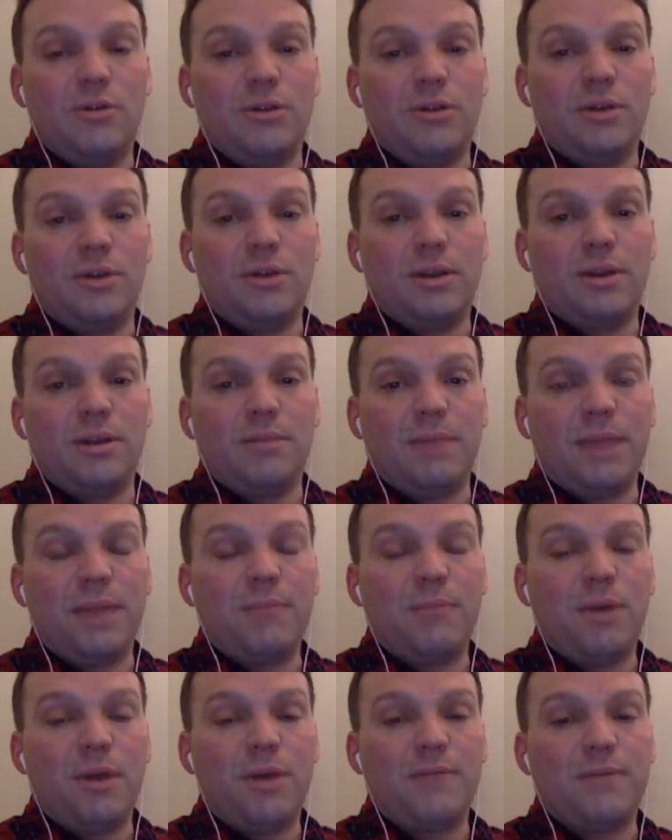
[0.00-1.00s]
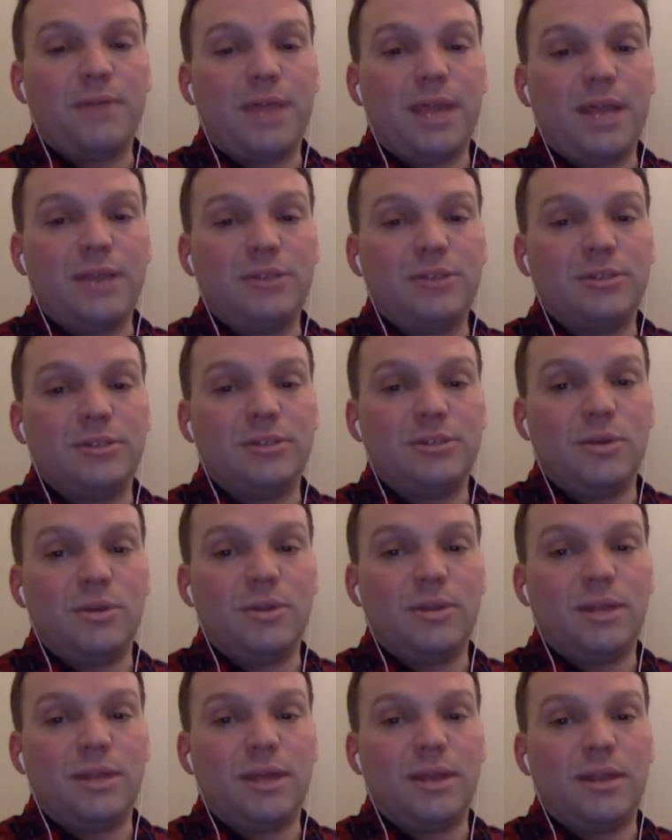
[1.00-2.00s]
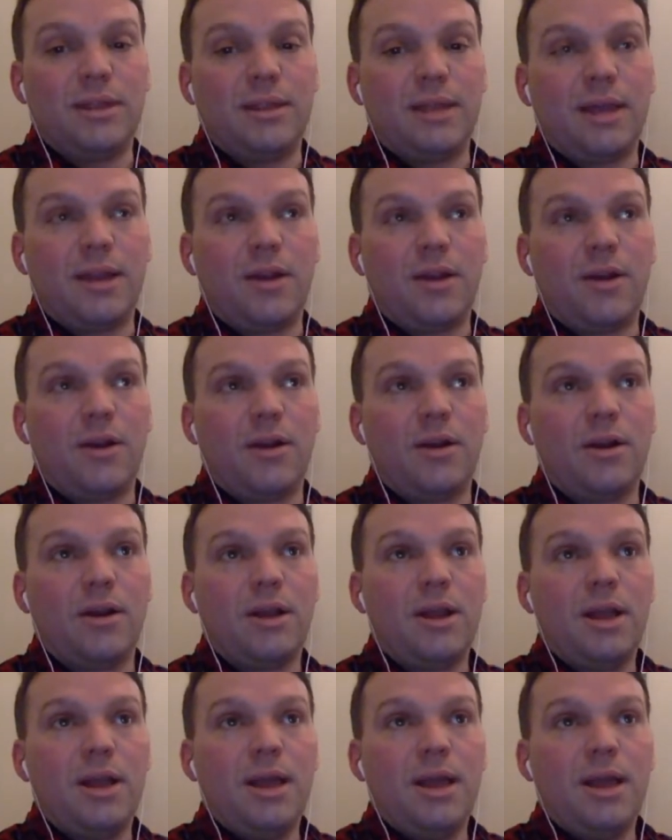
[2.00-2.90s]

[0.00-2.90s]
You can make modifications to it that are